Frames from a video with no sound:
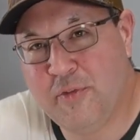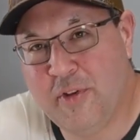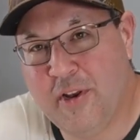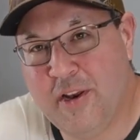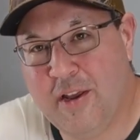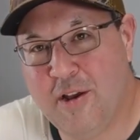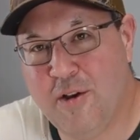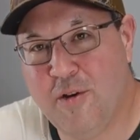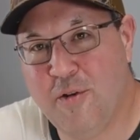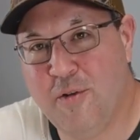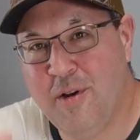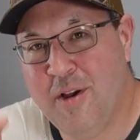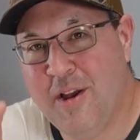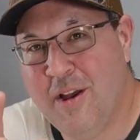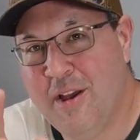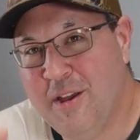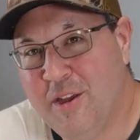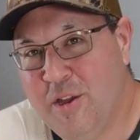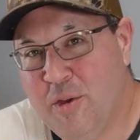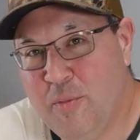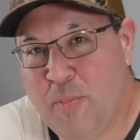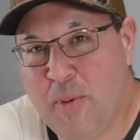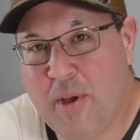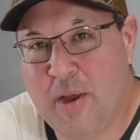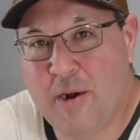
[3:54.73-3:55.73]
video,
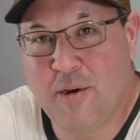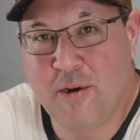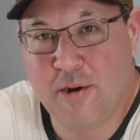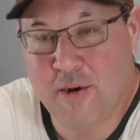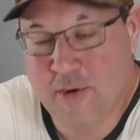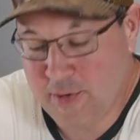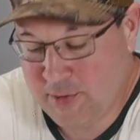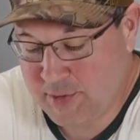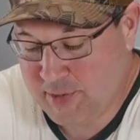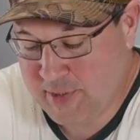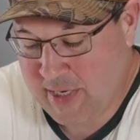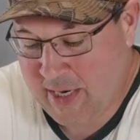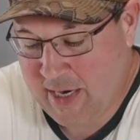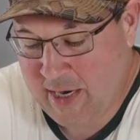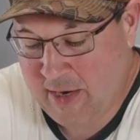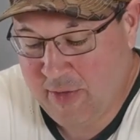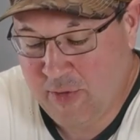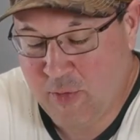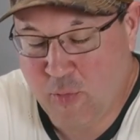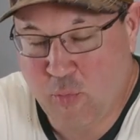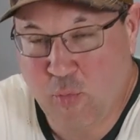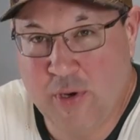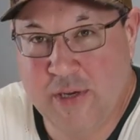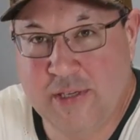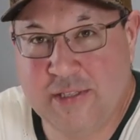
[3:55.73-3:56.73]
you better understand
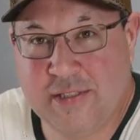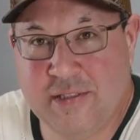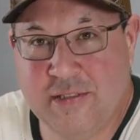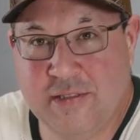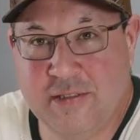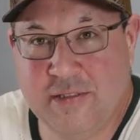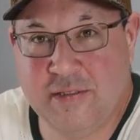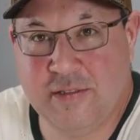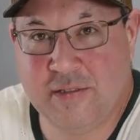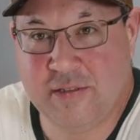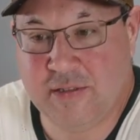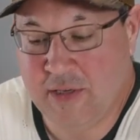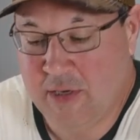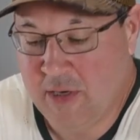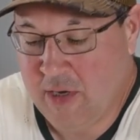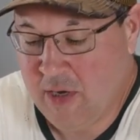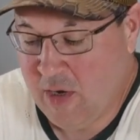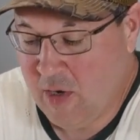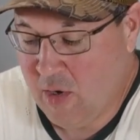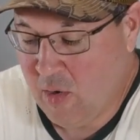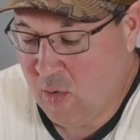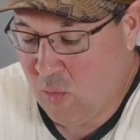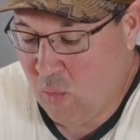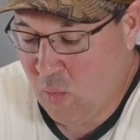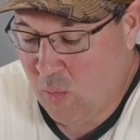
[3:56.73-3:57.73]
the reasons
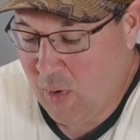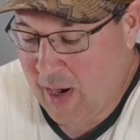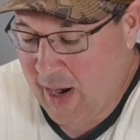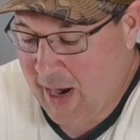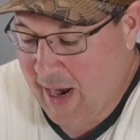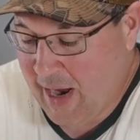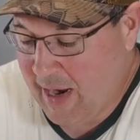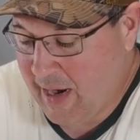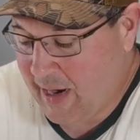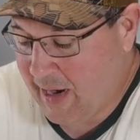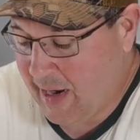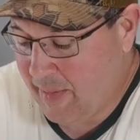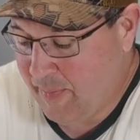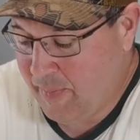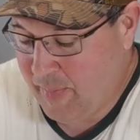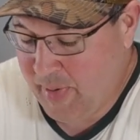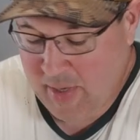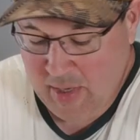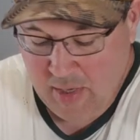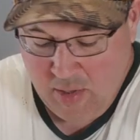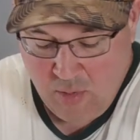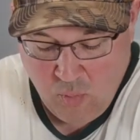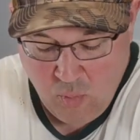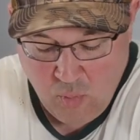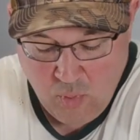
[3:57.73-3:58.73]
why I
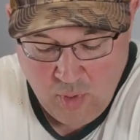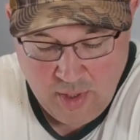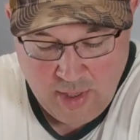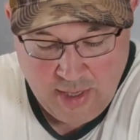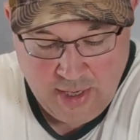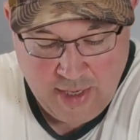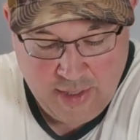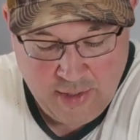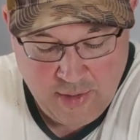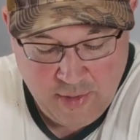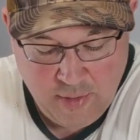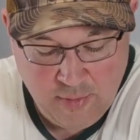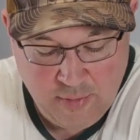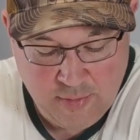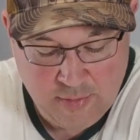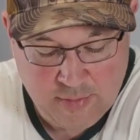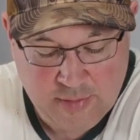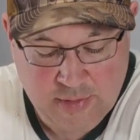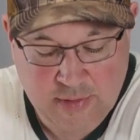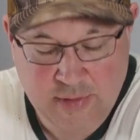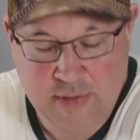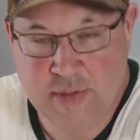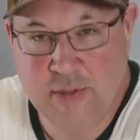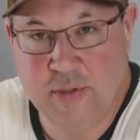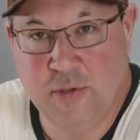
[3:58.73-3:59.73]
pick what I
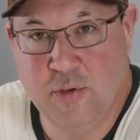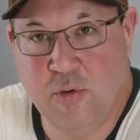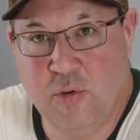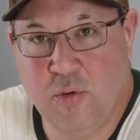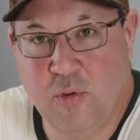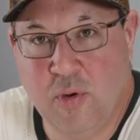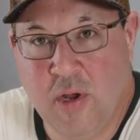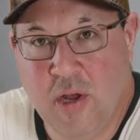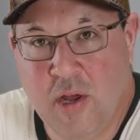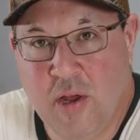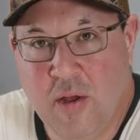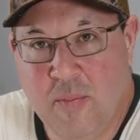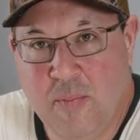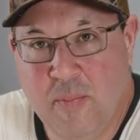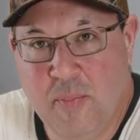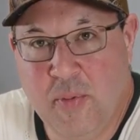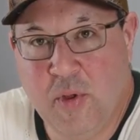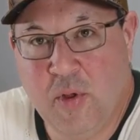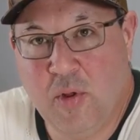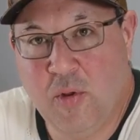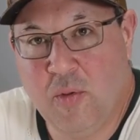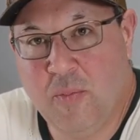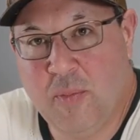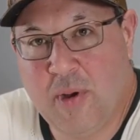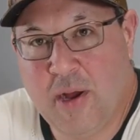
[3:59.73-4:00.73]
use to
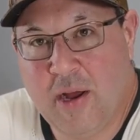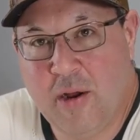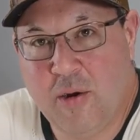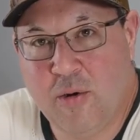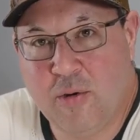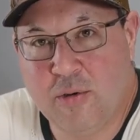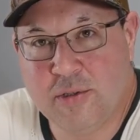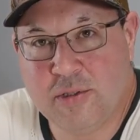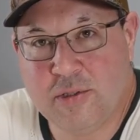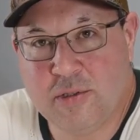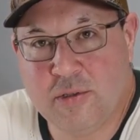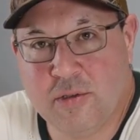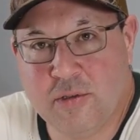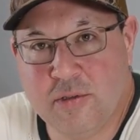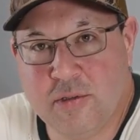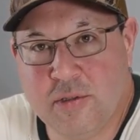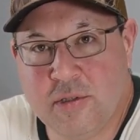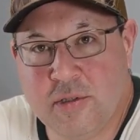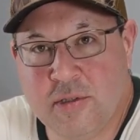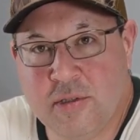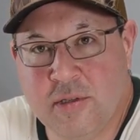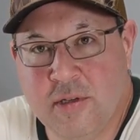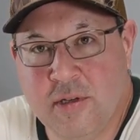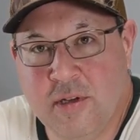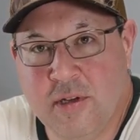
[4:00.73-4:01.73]
build my
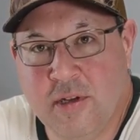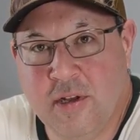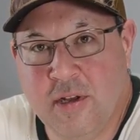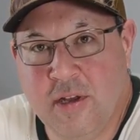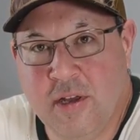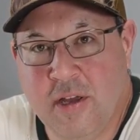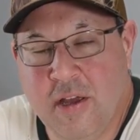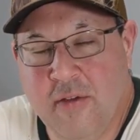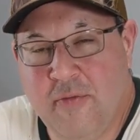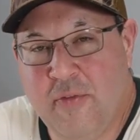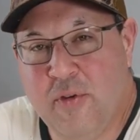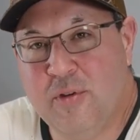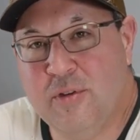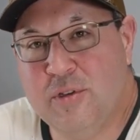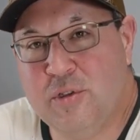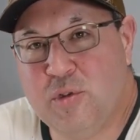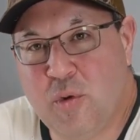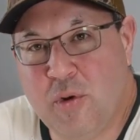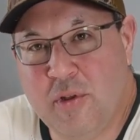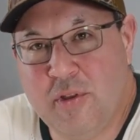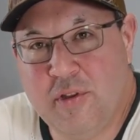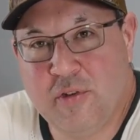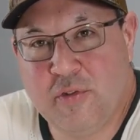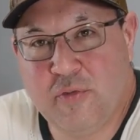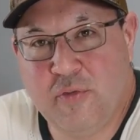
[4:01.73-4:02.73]
holsters. If you
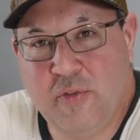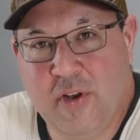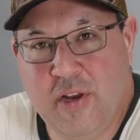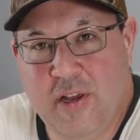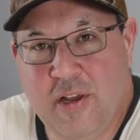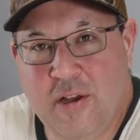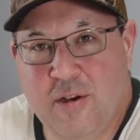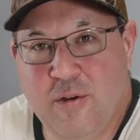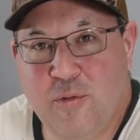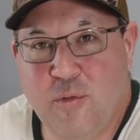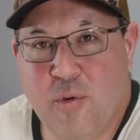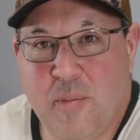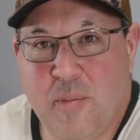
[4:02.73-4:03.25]
enjoyed this video,